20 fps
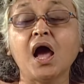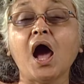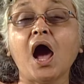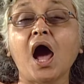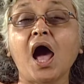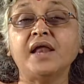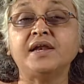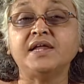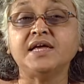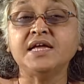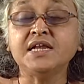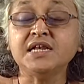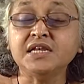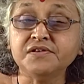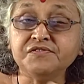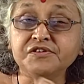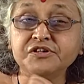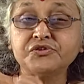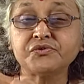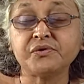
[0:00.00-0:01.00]
an
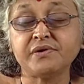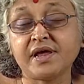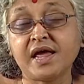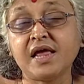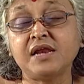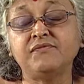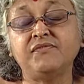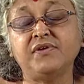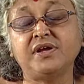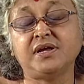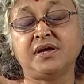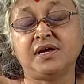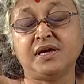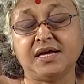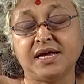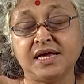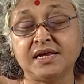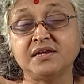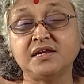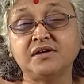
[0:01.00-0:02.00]
individual
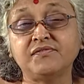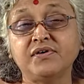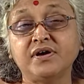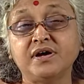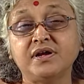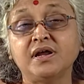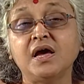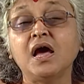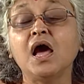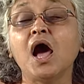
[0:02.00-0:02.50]
endeavor,